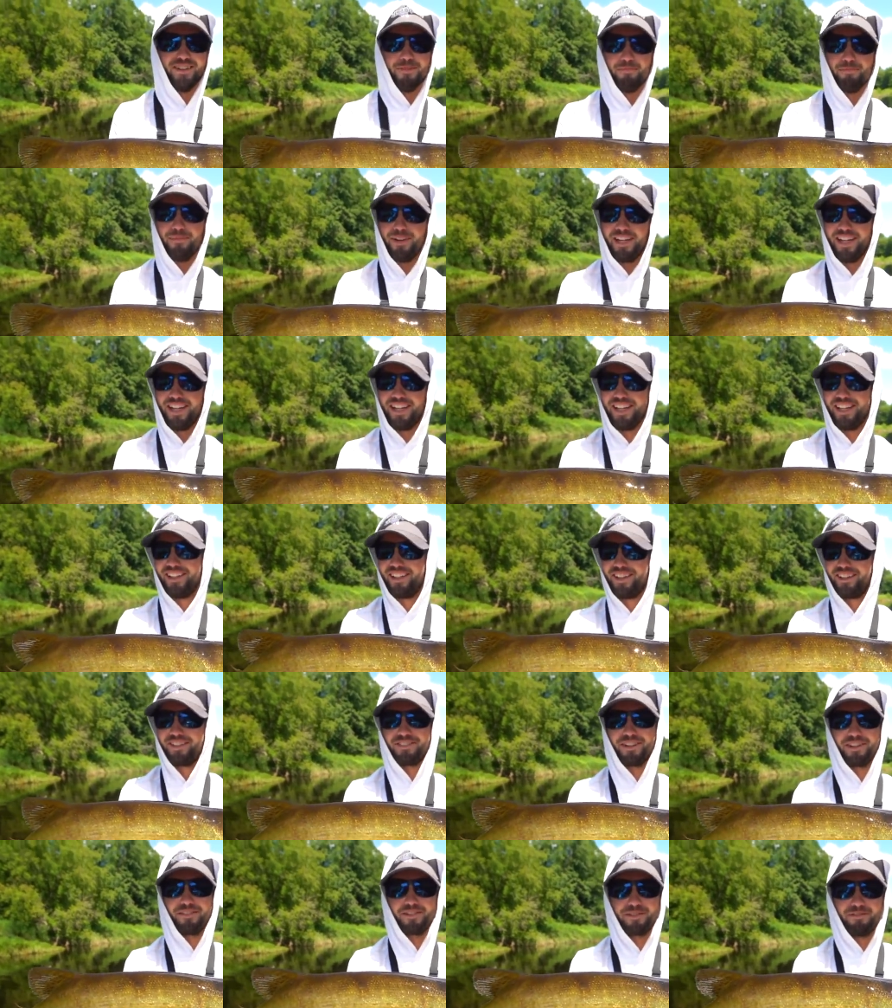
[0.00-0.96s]

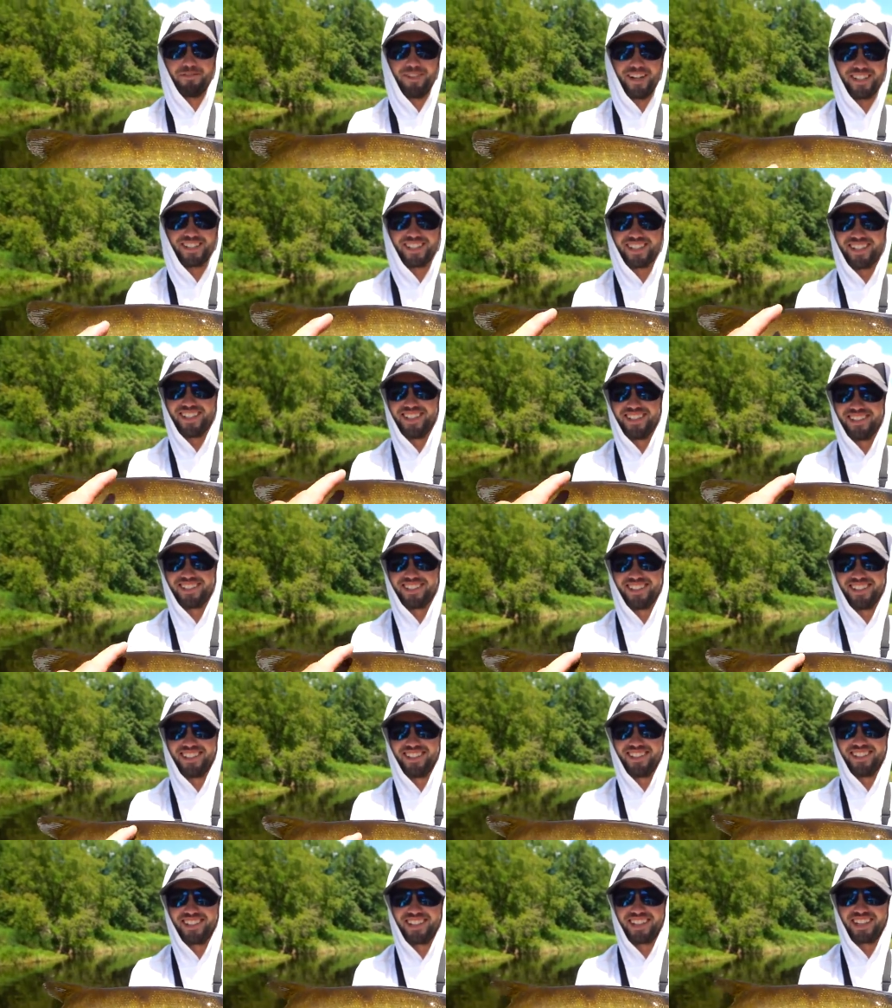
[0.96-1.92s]
Mean river
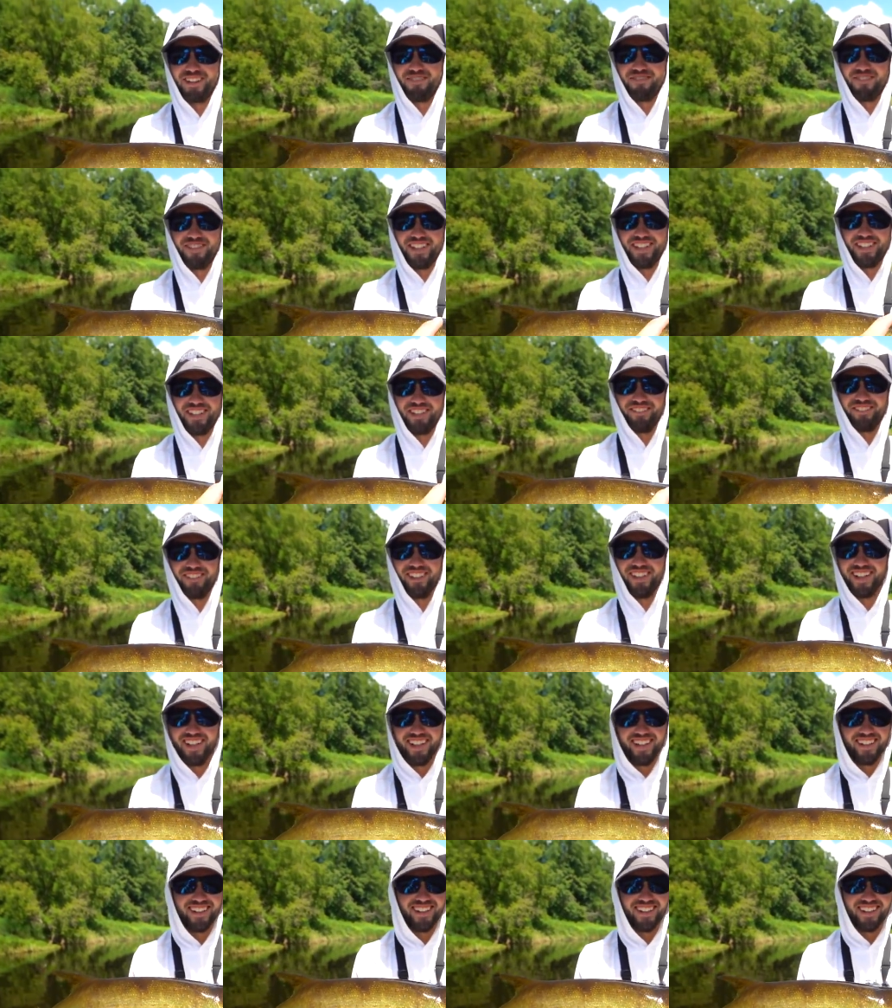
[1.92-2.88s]
muskies. That you can't beat them.
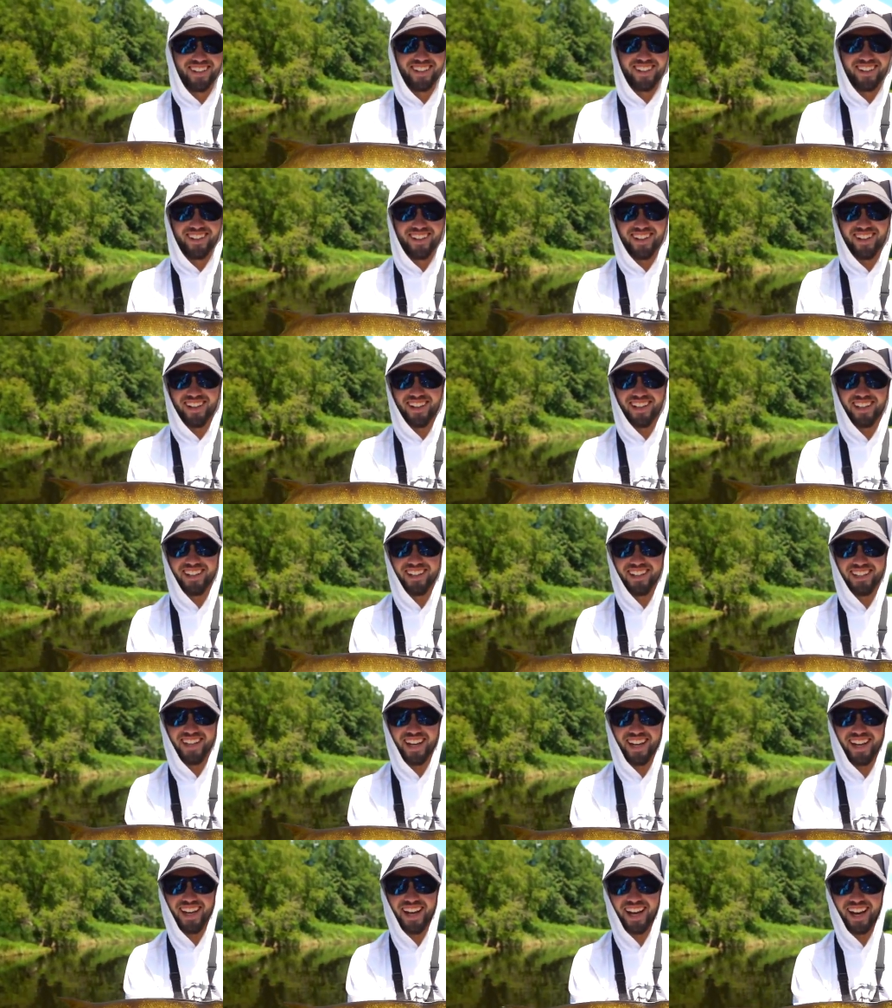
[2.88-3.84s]
Nice bite mark.
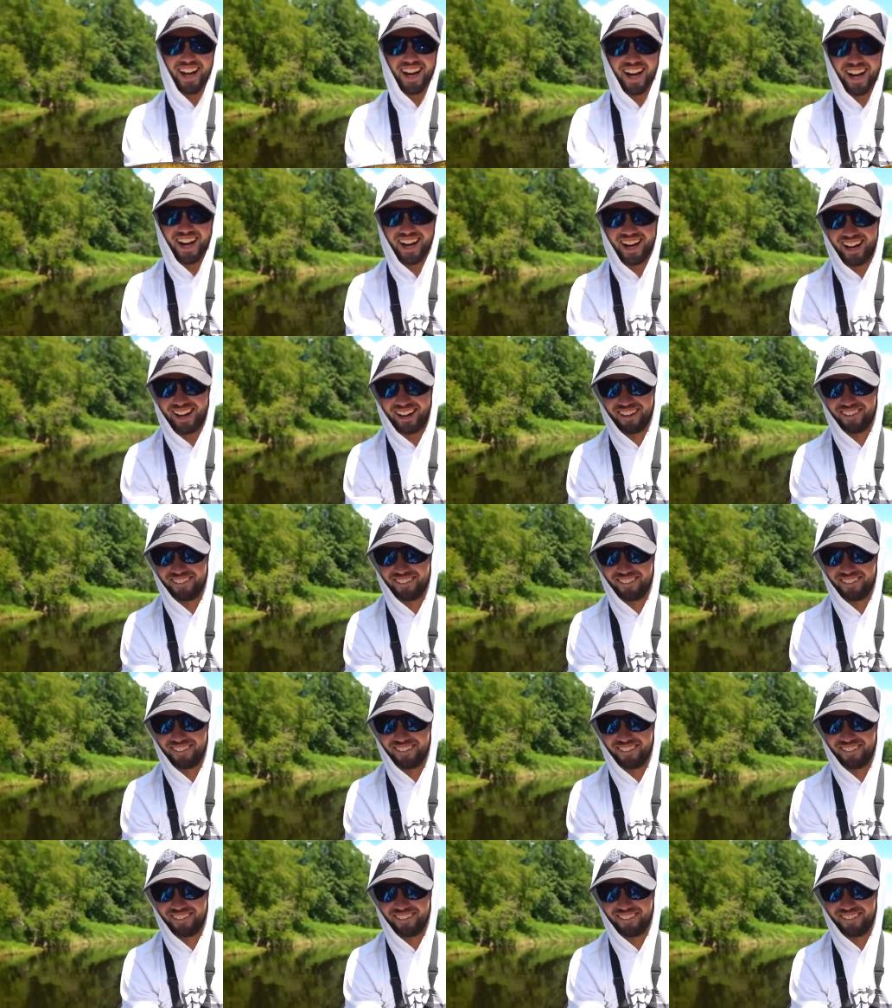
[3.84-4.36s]
Yeah,